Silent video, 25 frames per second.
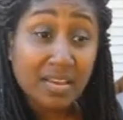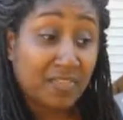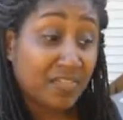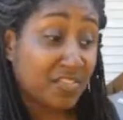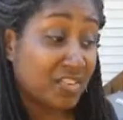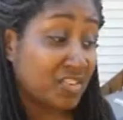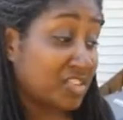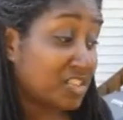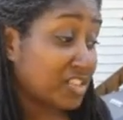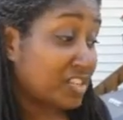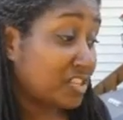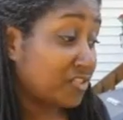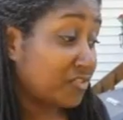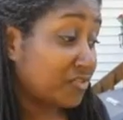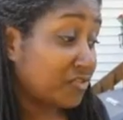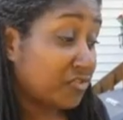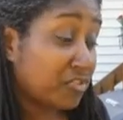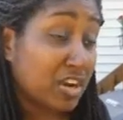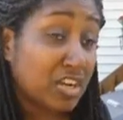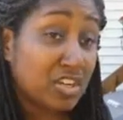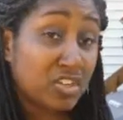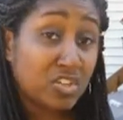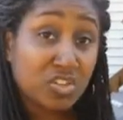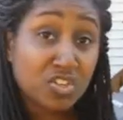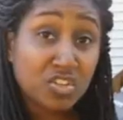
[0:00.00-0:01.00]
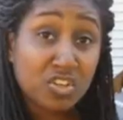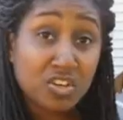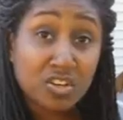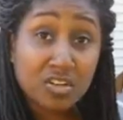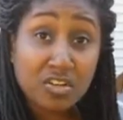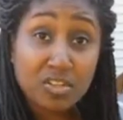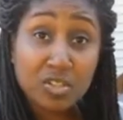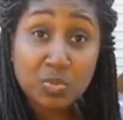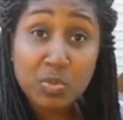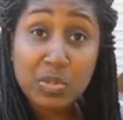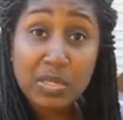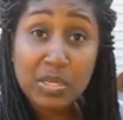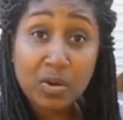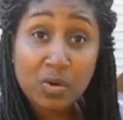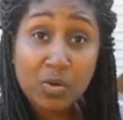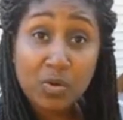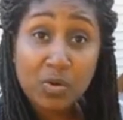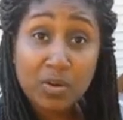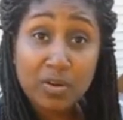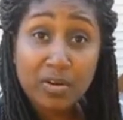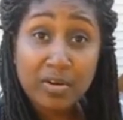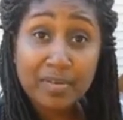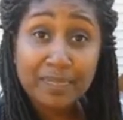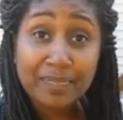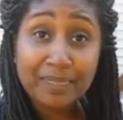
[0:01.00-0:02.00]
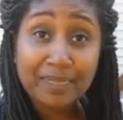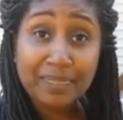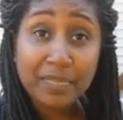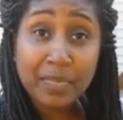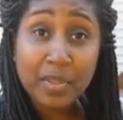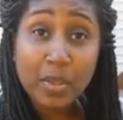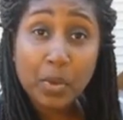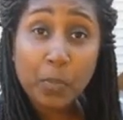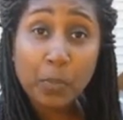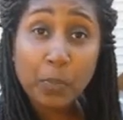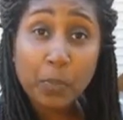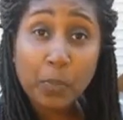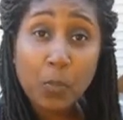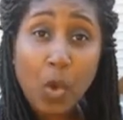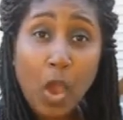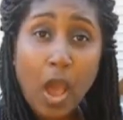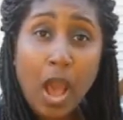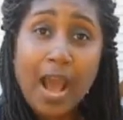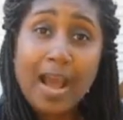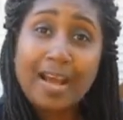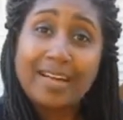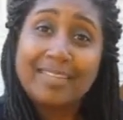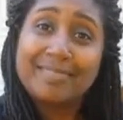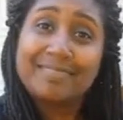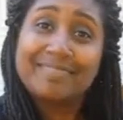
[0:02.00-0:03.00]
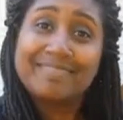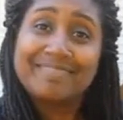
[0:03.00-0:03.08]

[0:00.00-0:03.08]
spit fresh sweet corn.